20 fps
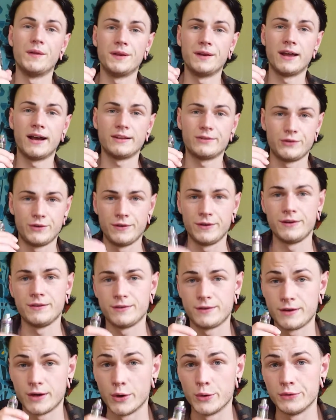it
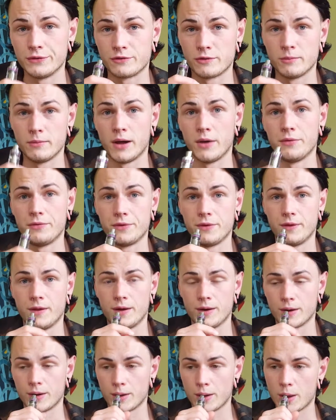actually goes from mouth to
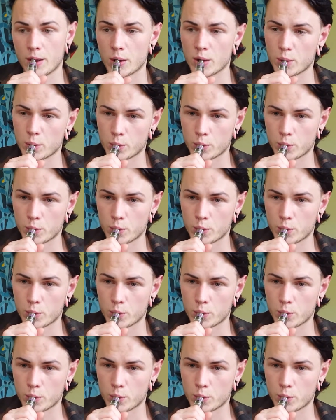lung.